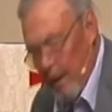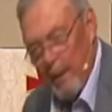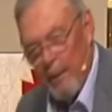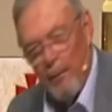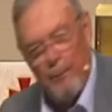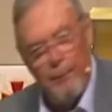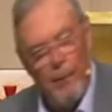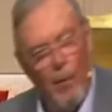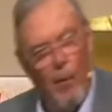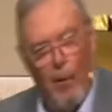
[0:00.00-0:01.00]
in the
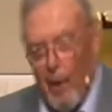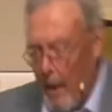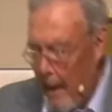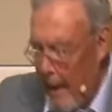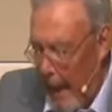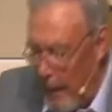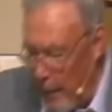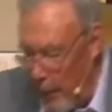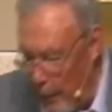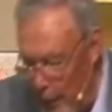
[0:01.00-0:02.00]
floor, and
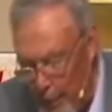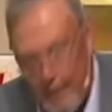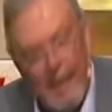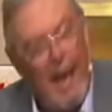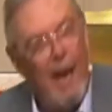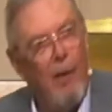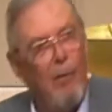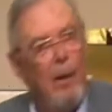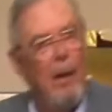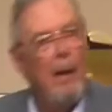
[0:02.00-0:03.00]
you looked
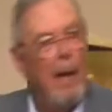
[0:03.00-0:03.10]
down